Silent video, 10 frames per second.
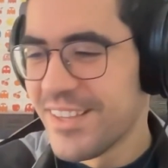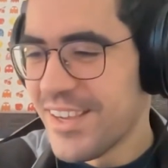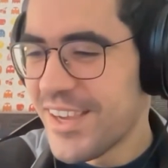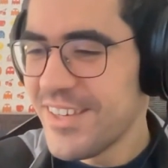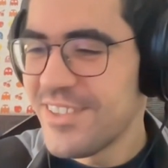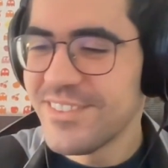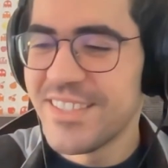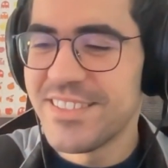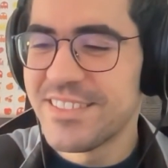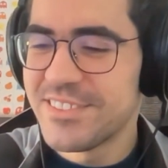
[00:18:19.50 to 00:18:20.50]
I know
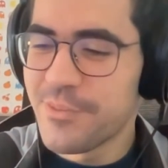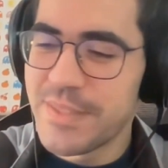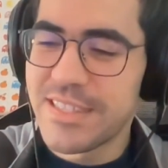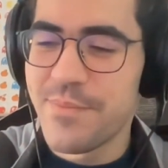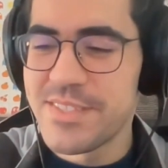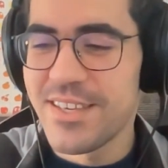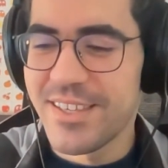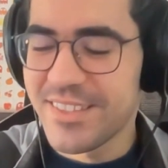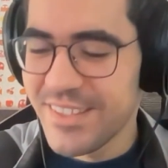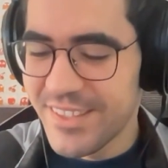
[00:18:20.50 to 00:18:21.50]
that it's sometimes
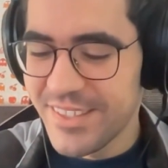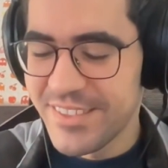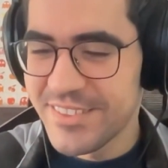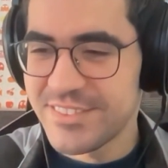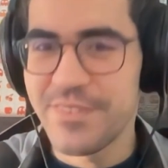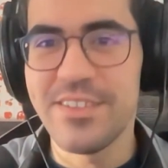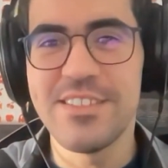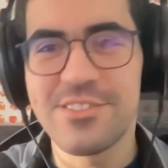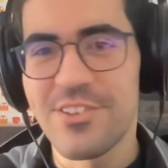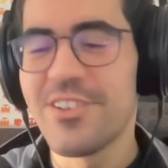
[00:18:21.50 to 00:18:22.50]
like a
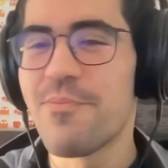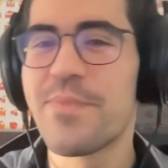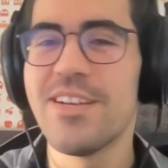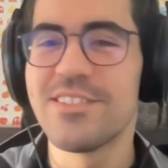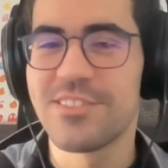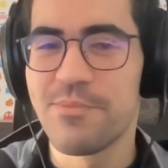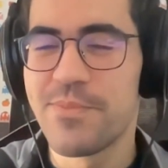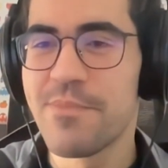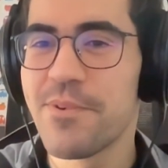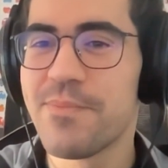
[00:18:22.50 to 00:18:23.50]
strong opinion of some
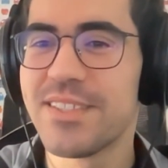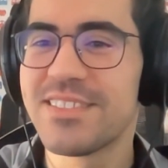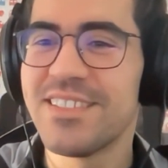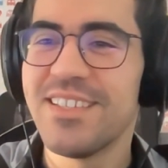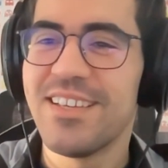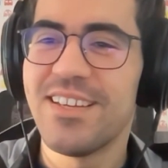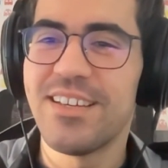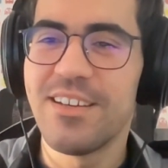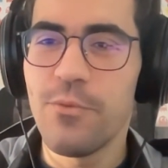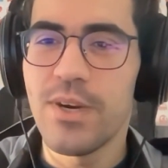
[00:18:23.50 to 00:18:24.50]
people, but
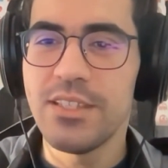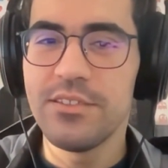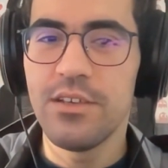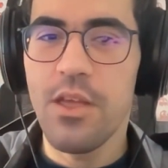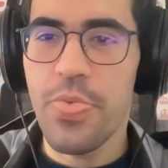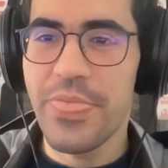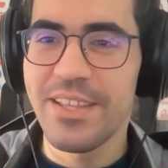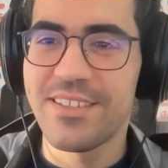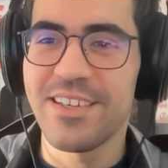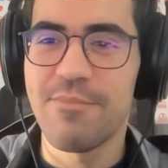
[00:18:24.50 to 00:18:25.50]
what do you
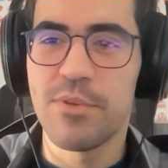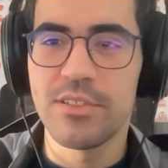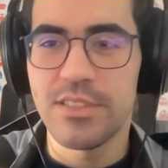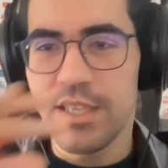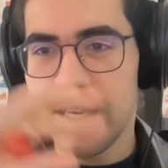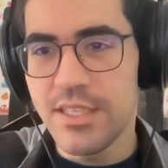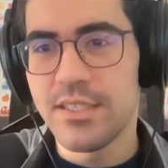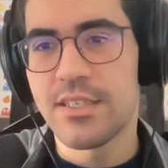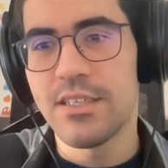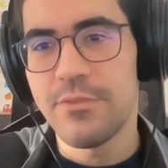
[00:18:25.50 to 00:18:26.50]
think about
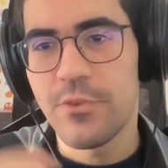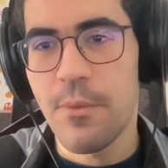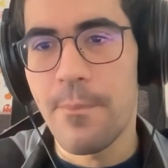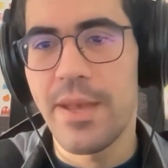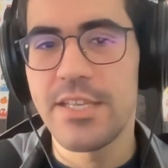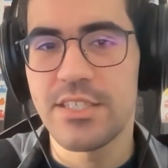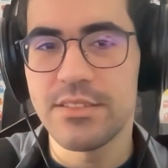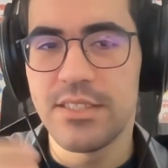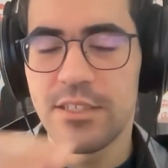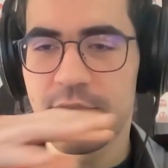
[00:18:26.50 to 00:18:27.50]
AI for
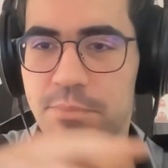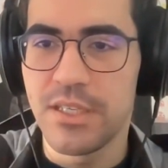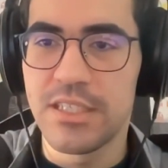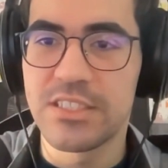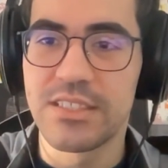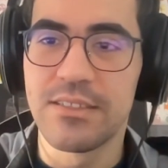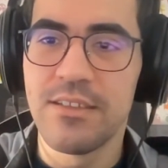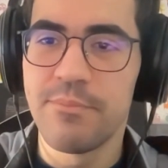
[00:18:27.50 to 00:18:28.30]
magic decompilation?